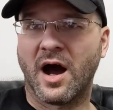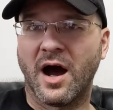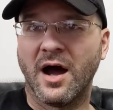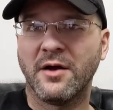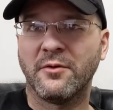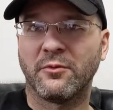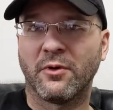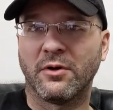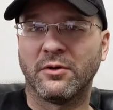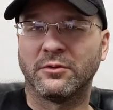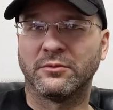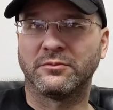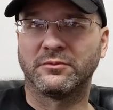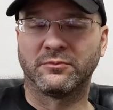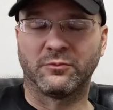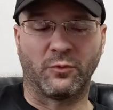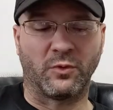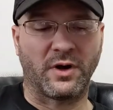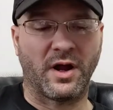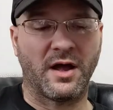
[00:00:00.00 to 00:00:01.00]
I wrote
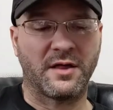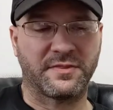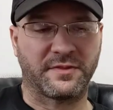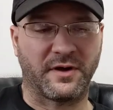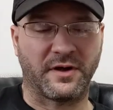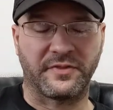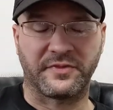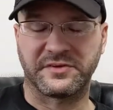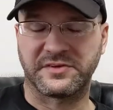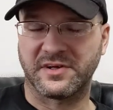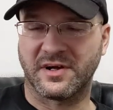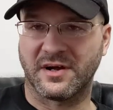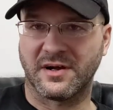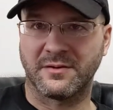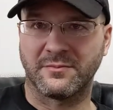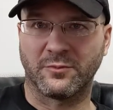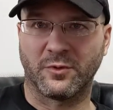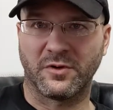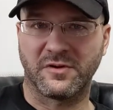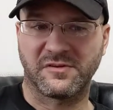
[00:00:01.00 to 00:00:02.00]
what I thought the
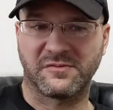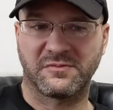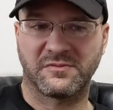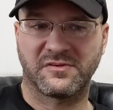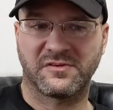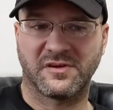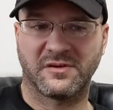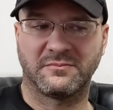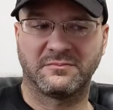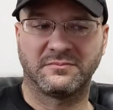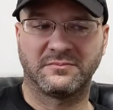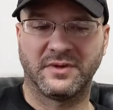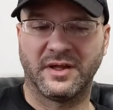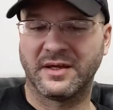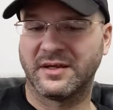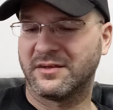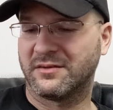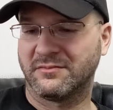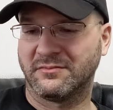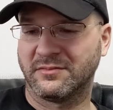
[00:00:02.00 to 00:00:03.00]
time was some
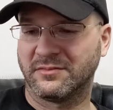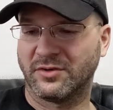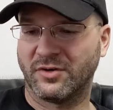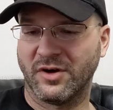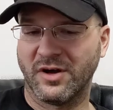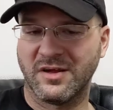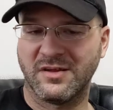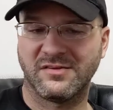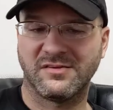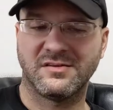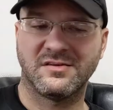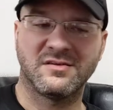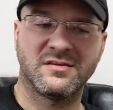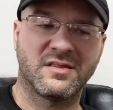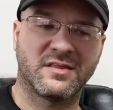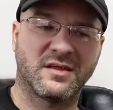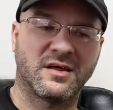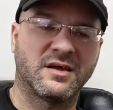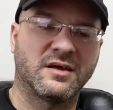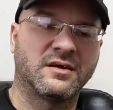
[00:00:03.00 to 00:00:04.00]
like crazy
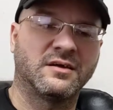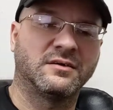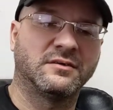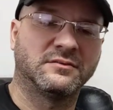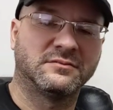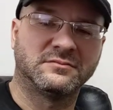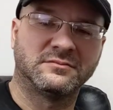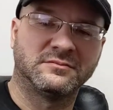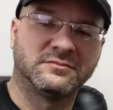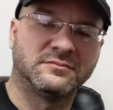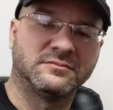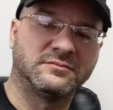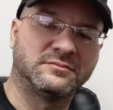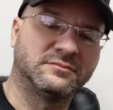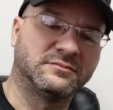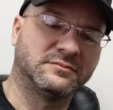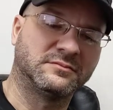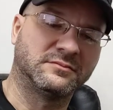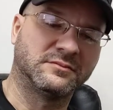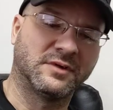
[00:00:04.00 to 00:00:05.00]
thing
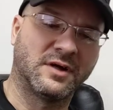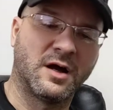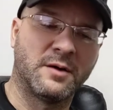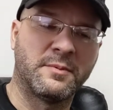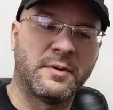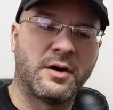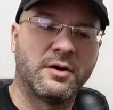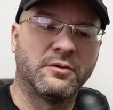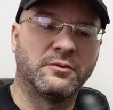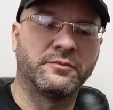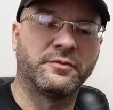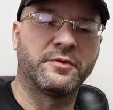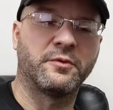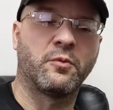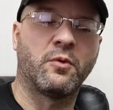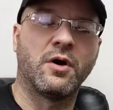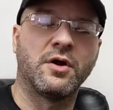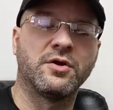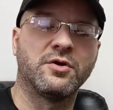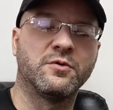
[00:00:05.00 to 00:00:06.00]
about the
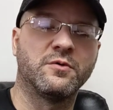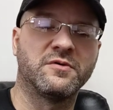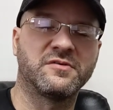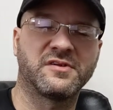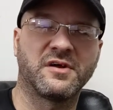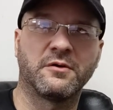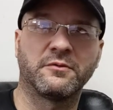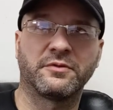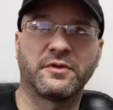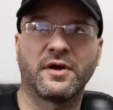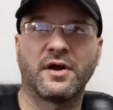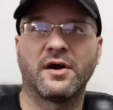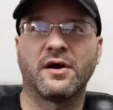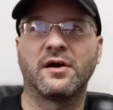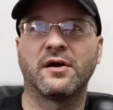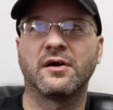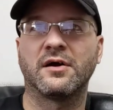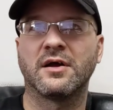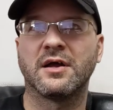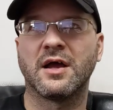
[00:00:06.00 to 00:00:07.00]
one who was out
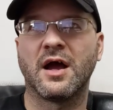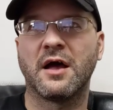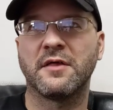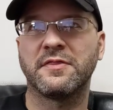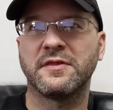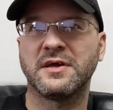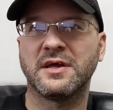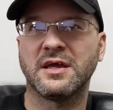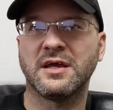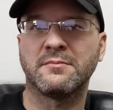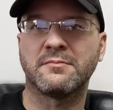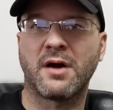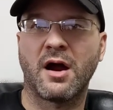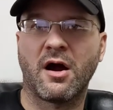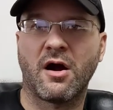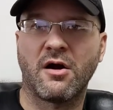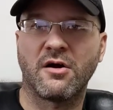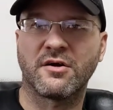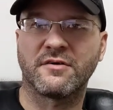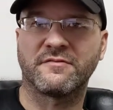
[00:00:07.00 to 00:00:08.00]
there. I think in
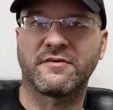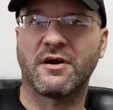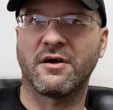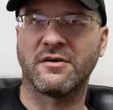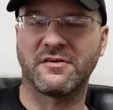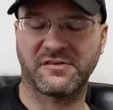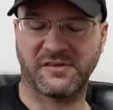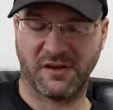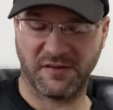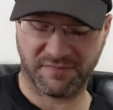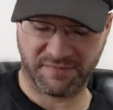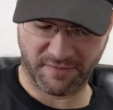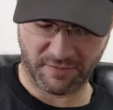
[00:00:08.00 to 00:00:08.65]
my heart of hearts, I